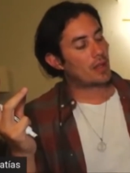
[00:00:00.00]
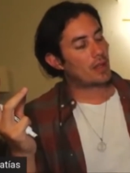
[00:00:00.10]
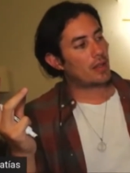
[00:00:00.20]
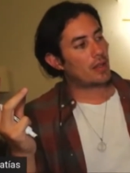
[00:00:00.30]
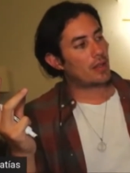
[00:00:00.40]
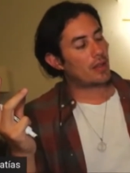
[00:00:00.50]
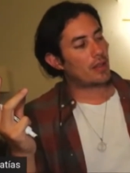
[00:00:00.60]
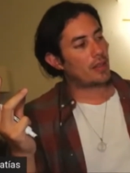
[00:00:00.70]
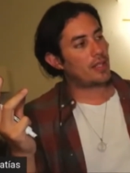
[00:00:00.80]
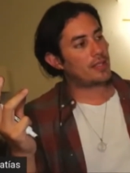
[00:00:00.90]
uh,
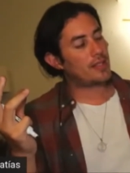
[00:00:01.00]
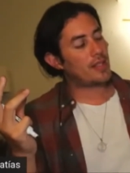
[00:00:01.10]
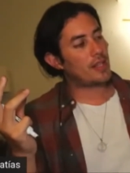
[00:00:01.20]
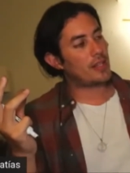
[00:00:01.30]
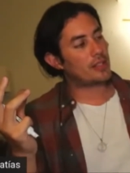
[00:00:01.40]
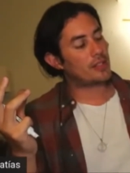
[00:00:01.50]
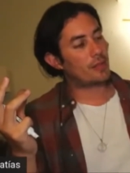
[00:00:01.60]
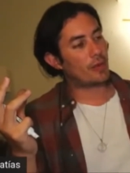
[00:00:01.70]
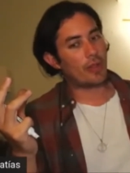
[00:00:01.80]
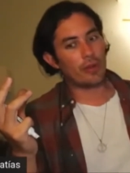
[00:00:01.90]
these ears
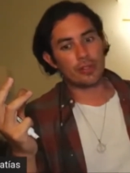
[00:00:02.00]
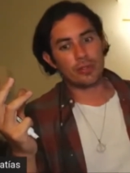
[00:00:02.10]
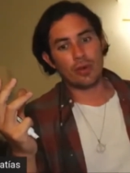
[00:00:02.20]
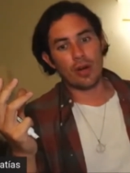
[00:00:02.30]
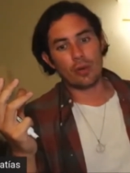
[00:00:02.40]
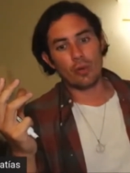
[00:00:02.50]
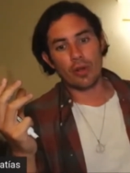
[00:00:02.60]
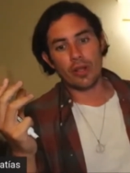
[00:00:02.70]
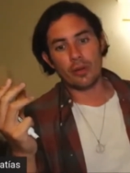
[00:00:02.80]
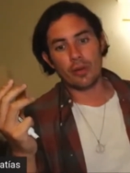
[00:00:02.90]
for those who are
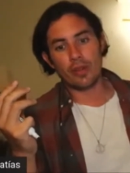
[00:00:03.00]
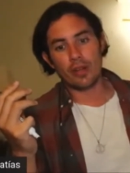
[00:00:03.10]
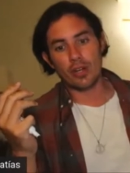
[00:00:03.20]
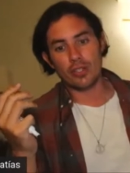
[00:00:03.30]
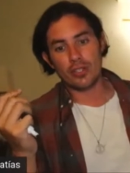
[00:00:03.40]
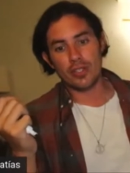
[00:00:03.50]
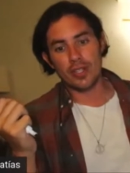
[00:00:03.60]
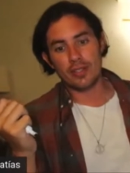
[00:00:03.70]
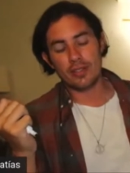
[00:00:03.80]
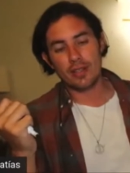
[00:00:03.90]
working with the
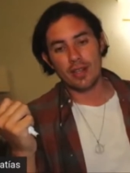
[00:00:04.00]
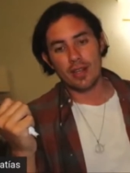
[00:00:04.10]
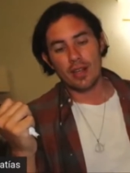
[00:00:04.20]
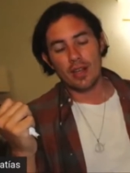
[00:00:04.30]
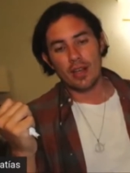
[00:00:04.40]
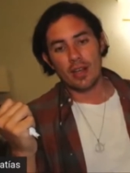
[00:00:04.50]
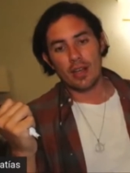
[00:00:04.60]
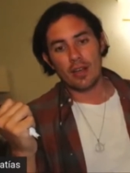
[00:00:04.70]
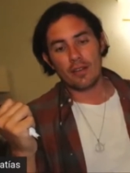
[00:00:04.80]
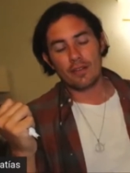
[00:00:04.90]
consciousness
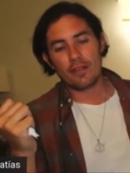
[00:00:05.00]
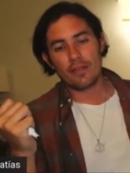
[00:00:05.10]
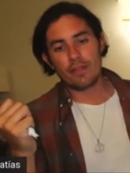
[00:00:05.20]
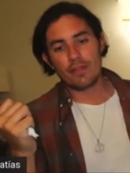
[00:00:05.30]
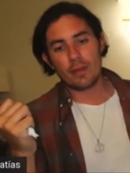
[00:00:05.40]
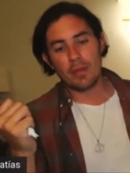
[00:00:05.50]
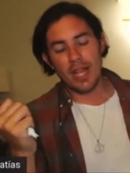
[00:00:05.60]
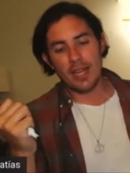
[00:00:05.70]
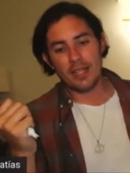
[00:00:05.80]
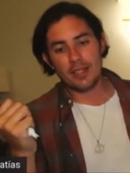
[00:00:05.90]
of the
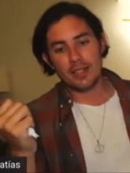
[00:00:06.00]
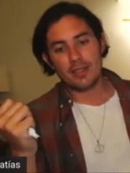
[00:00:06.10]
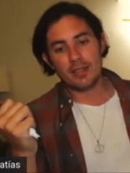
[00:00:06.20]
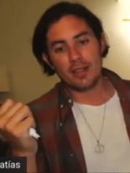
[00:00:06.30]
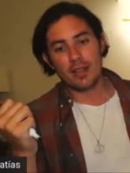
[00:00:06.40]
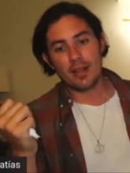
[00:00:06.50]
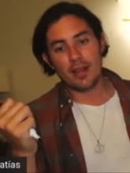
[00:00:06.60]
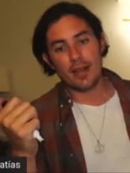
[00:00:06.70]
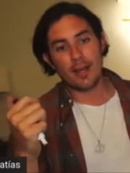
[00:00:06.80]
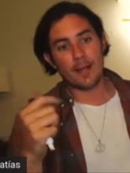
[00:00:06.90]
planet,
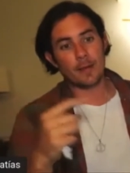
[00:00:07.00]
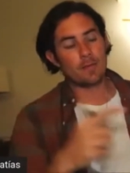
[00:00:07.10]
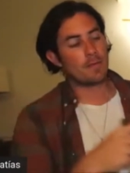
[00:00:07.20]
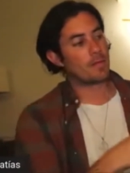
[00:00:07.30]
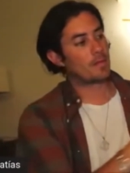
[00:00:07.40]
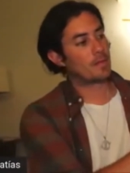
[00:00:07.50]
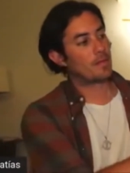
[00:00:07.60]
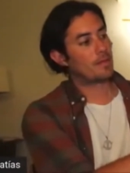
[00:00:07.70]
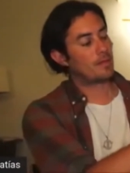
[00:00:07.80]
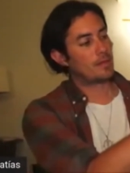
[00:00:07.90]
um,
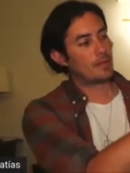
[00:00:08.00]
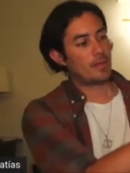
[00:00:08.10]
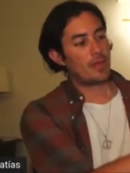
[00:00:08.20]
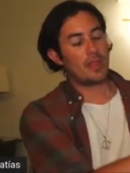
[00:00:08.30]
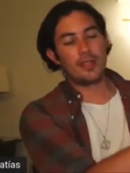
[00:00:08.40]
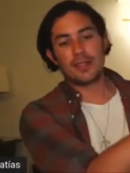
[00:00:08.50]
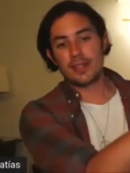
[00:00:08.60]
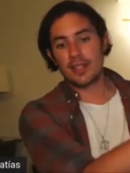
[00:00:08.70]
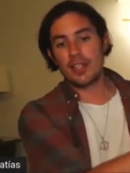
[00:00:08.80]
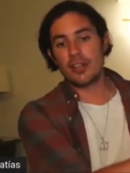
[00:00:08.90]

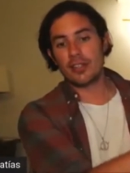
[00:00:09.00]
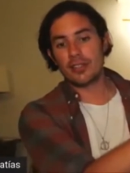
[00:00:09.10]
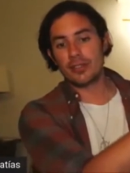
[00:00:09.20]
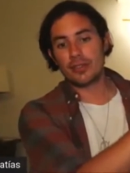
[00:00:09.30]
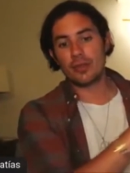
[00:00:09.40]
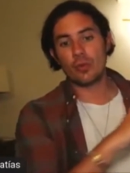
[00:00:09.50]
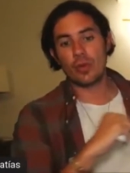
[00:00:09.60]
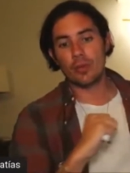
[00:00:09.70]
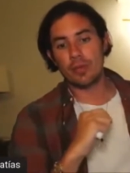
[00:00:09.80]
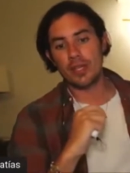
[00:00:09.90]
these ears
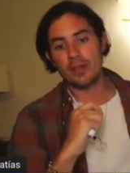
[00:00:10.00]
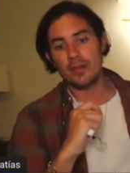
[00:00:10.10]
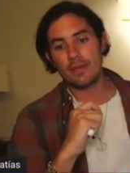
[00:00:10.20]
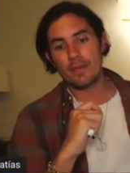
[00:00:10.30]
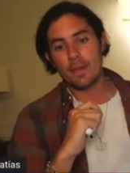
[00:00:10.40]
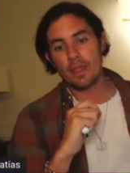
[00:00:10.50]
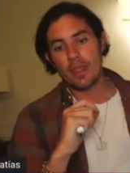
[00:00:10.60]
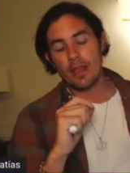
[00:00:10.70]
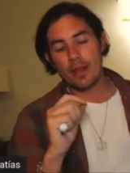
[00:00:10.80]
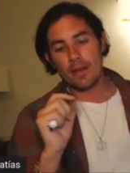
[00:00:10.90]
will be
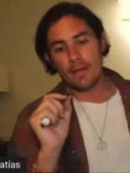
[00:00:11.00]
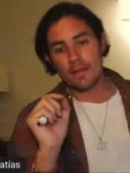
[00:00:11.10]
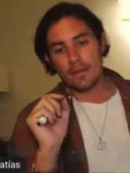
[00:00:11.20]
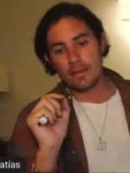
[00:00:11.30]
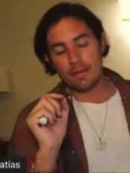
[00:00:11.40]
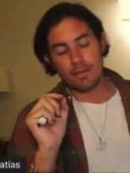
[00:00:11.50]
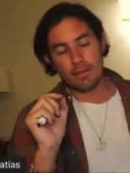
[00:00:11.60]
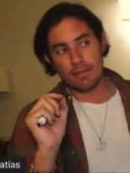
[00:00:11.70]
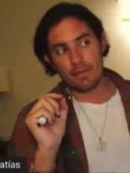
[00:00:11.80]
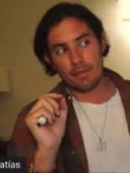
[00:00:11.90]

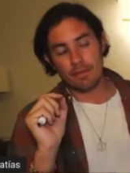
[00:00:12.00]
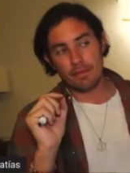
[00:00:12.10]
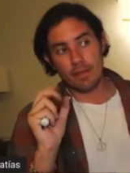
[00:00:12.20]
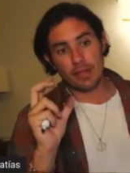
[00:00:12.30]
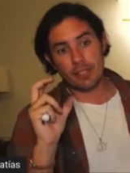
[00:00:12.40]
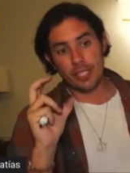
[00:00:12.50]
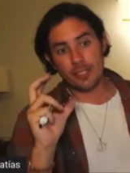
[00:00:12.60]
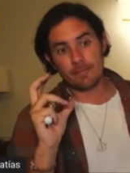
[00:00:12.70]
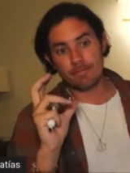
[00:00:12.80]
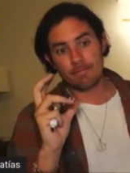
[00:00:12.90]
mm,
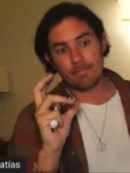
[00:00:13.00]
very